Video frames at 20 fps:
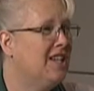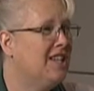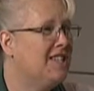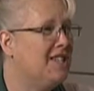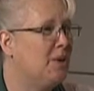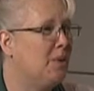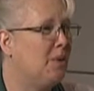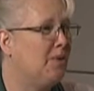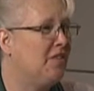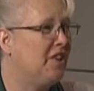
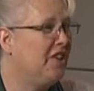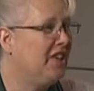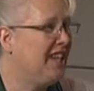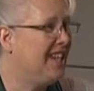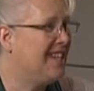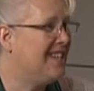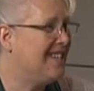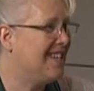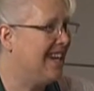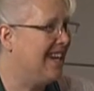So we're very
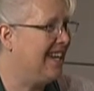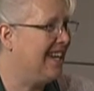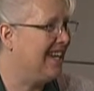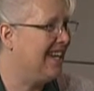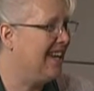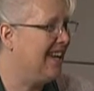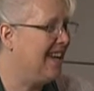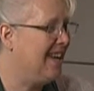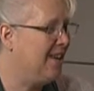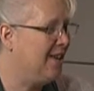
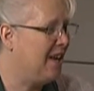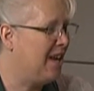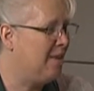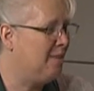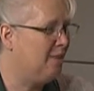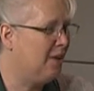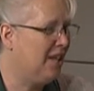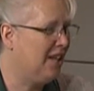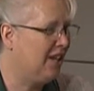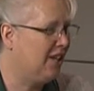excited and,
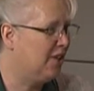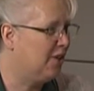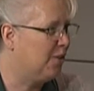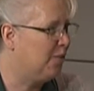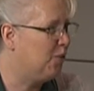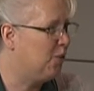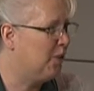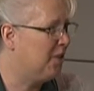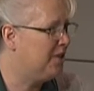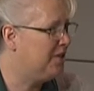and really look
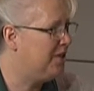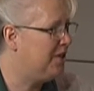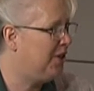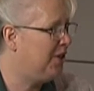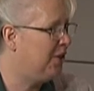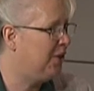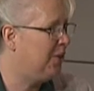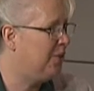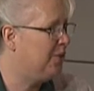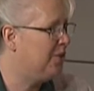forward
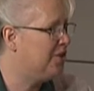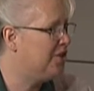to